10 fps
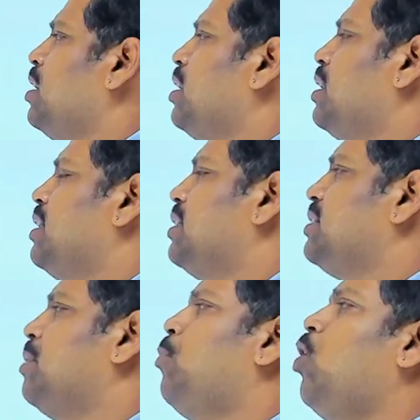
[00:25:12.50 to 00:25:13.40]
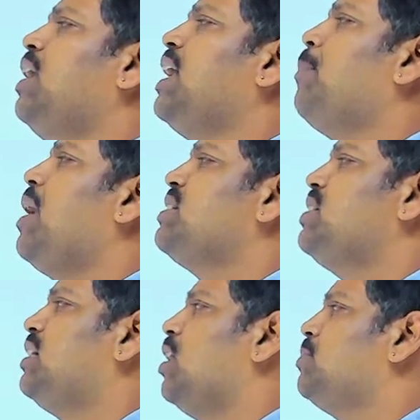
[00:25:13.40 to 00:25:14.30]
The bottle capacity in
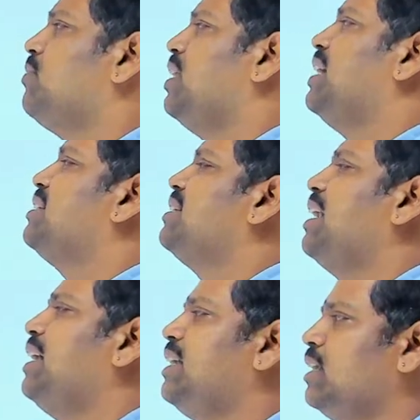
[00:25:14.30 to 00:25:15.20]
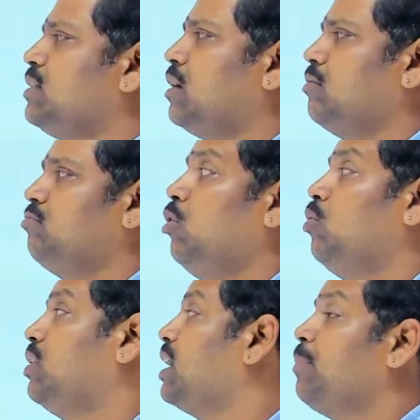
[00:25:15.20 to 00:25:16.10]
terms of the liters is an integer. Oh, the
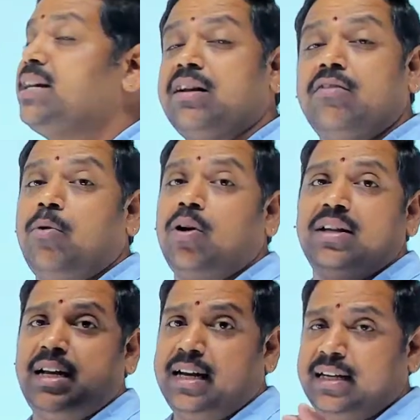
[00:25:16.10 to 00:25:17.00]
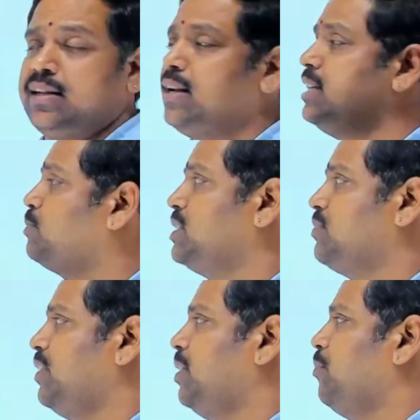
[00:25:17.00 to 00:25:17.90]
capacity of the bottle is an integer he is specifying.
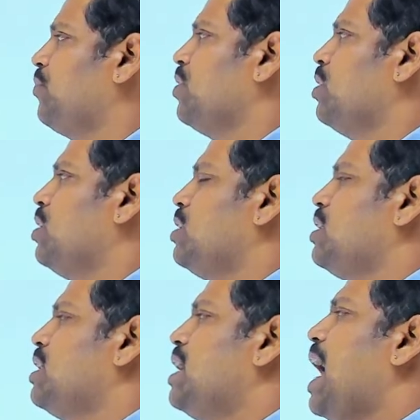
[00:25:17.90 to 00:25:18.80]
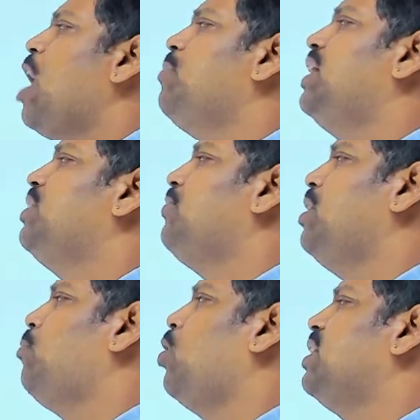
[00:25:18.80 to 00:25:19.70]
How many different
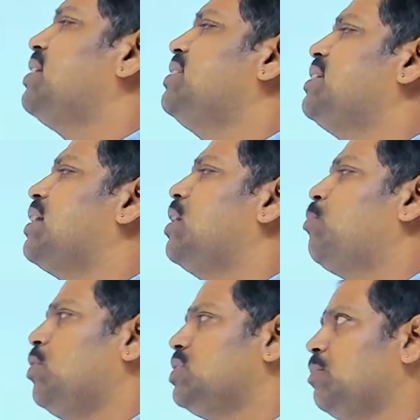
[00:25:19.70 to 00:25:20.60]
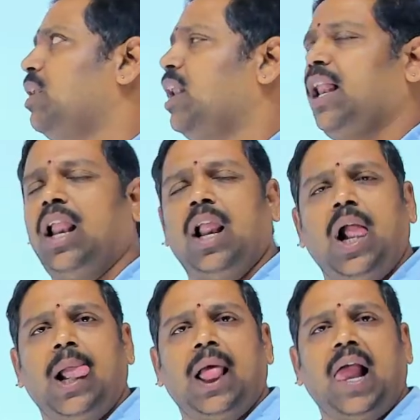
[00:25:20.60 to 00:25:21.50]
bottle sizes are possible?
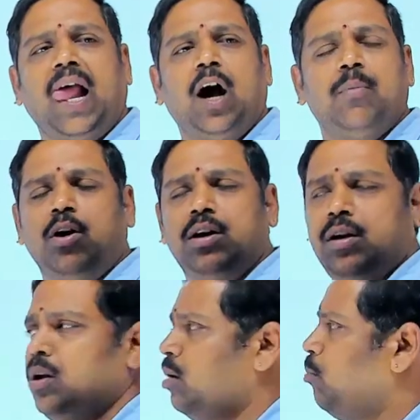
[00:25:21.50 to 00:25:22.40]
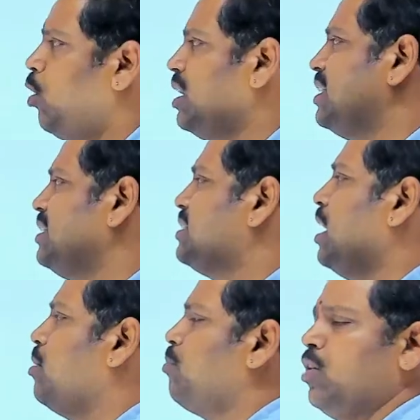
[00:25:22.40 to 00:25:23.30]
How many different bottle sizes are
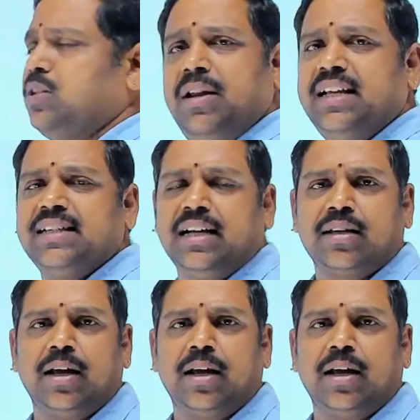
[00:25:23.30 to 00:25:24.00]
possible, he is asking.